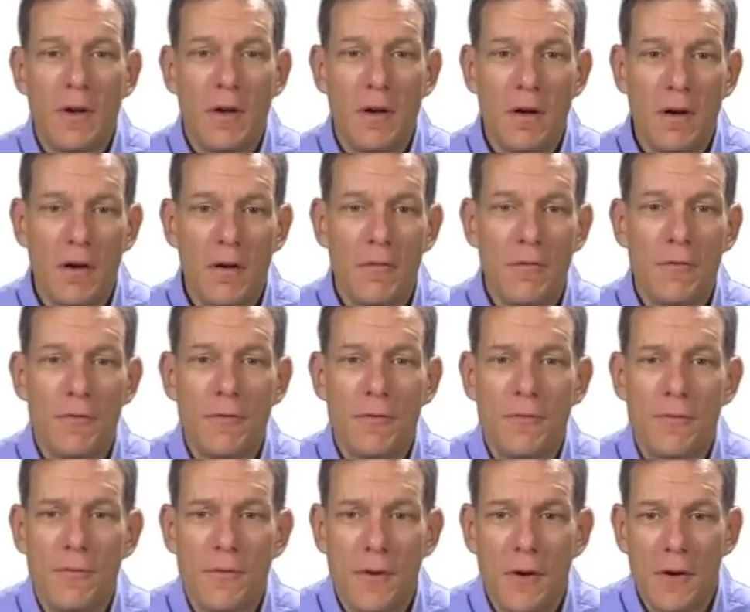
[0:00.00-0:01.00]
of
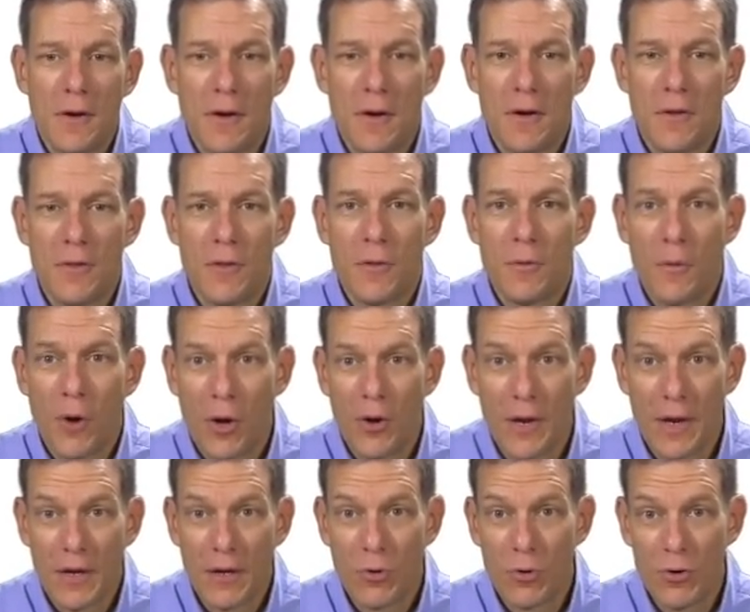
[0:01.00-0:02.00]
uh, the
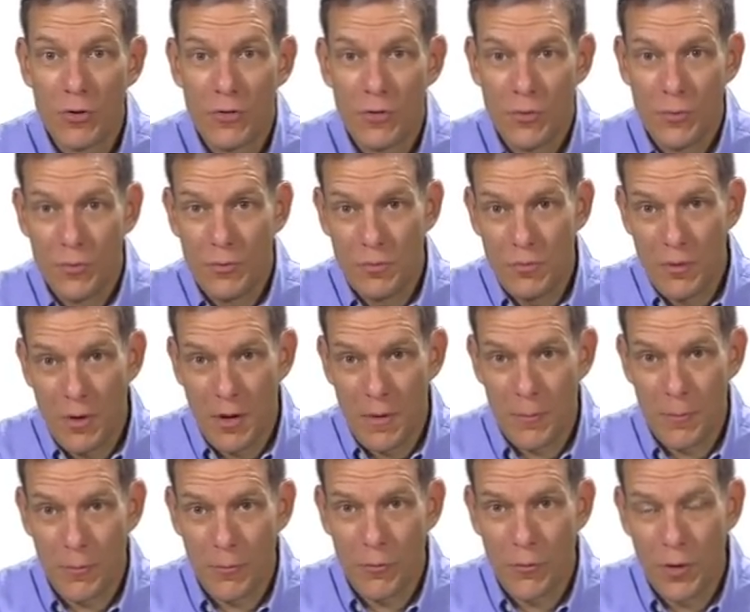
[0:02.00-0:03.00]
online course. So,
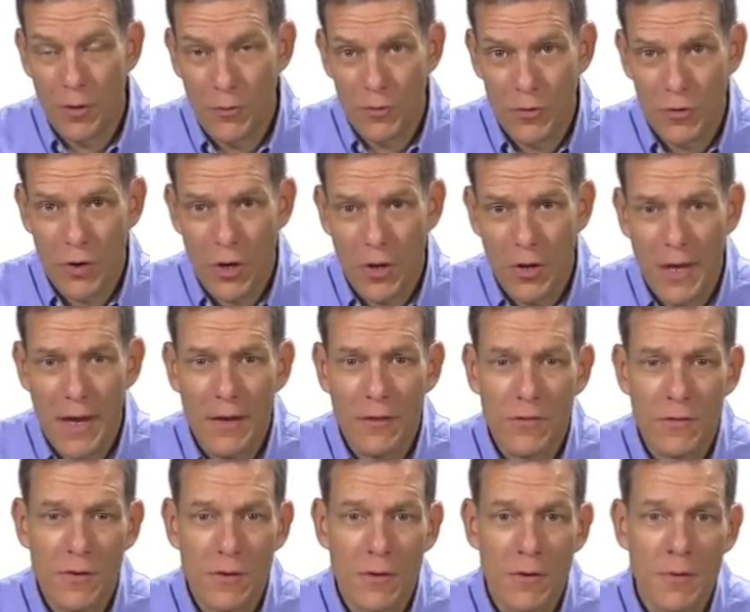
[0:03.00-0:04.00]
um, when it was taught
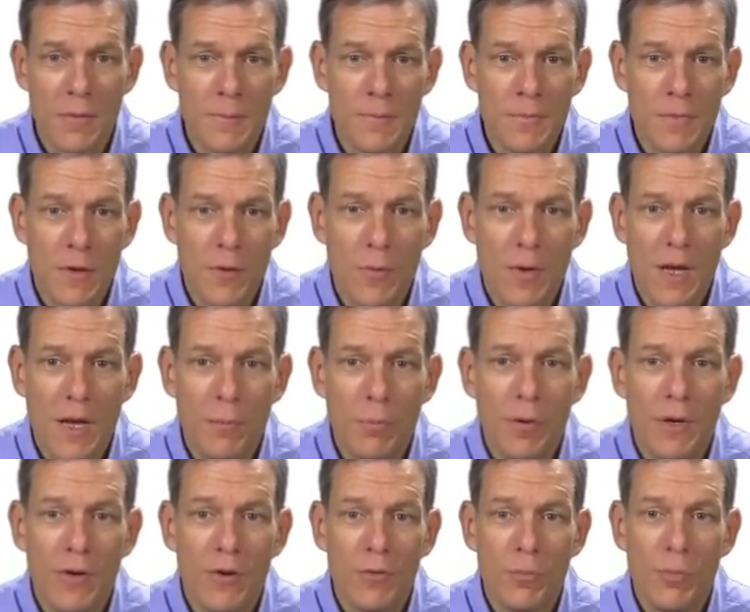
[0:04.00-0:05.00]
last year, we had
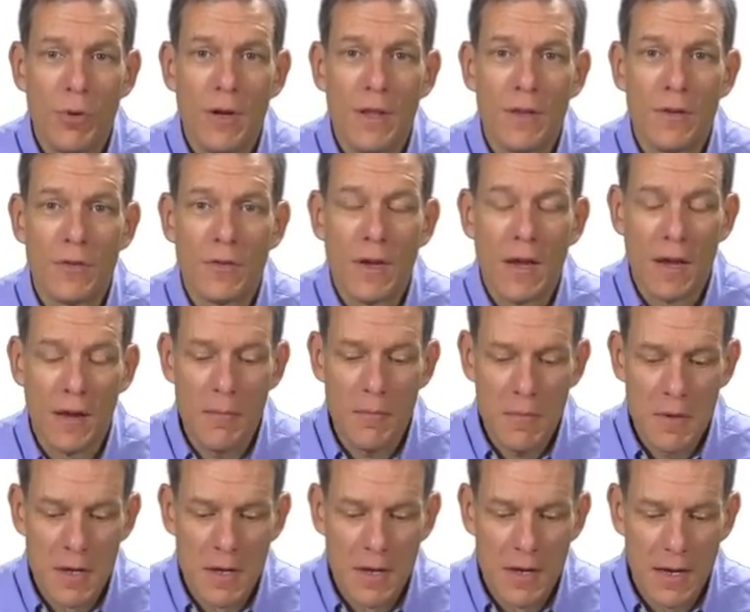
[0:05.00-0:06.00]
players play this game.
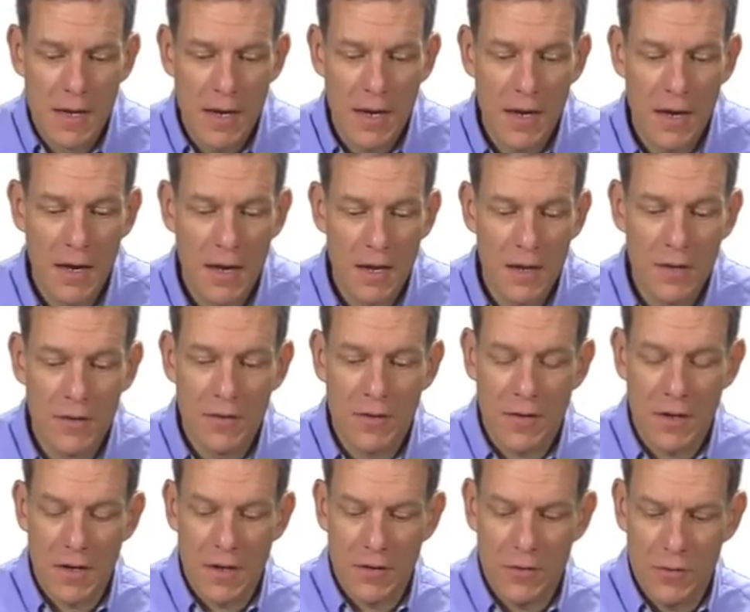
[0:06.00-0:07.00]
And
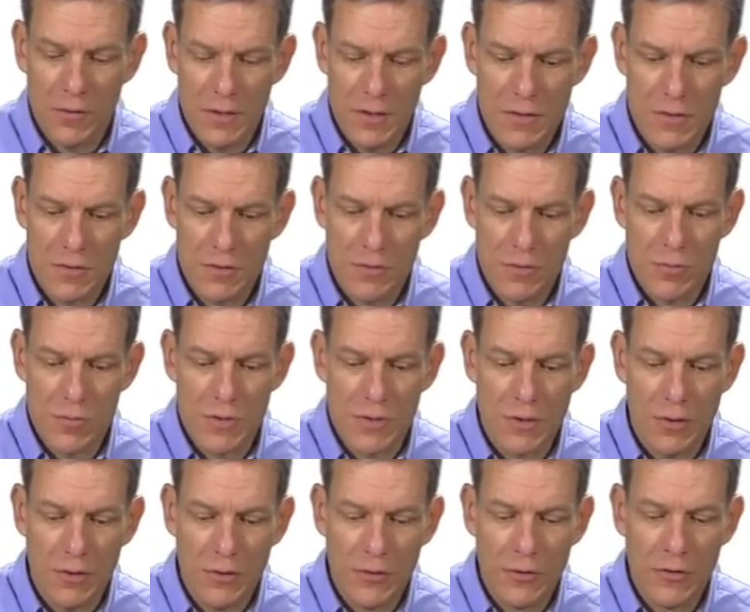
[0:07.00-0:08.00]
uh, so these are the
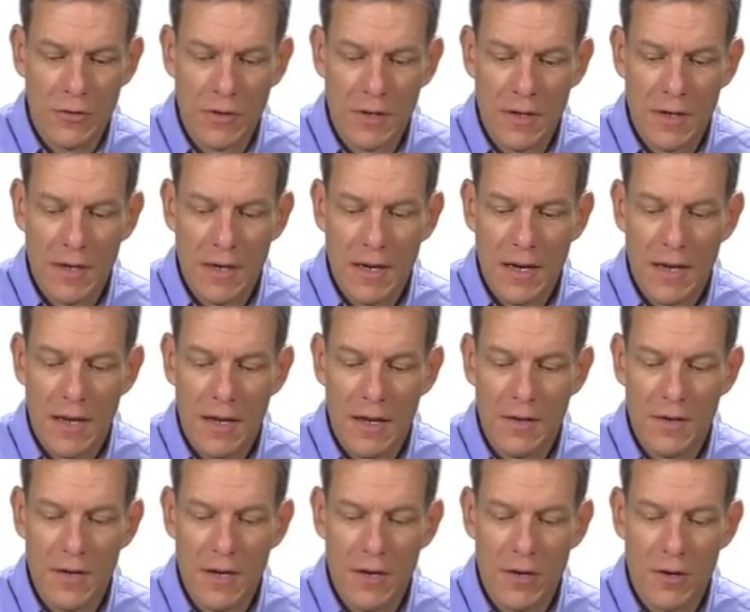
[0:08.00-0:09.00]
results.
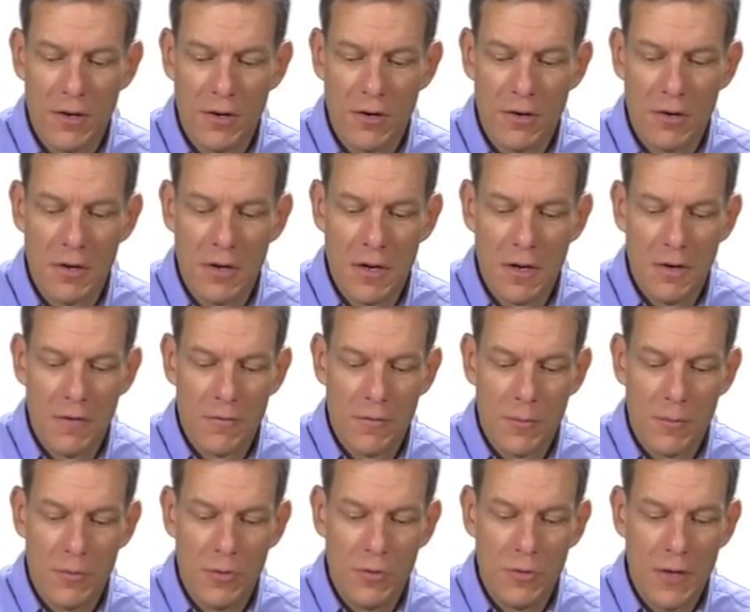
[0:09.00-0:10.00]
And here
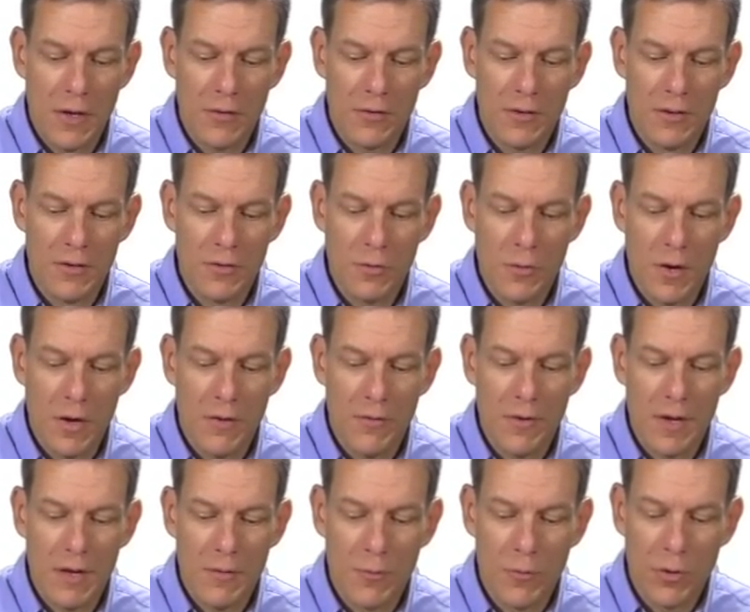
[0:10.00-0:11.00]
from two thousand twelve,
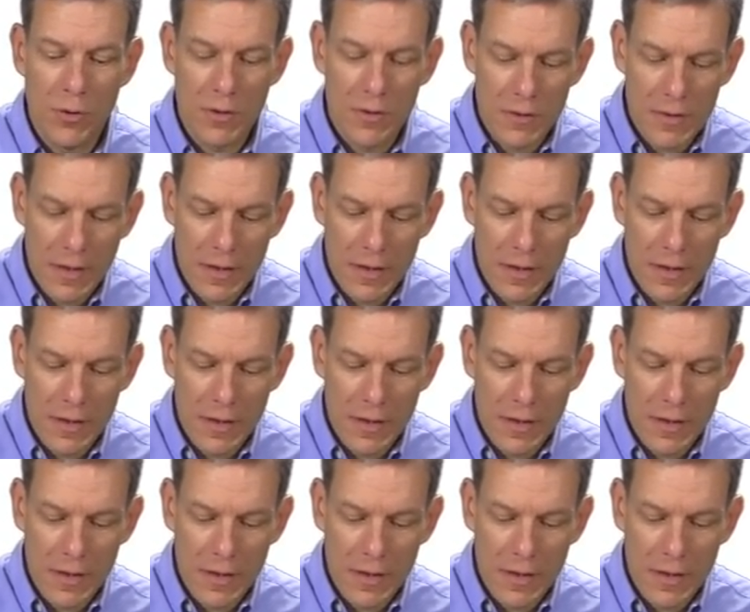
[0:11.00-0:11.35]
we had more than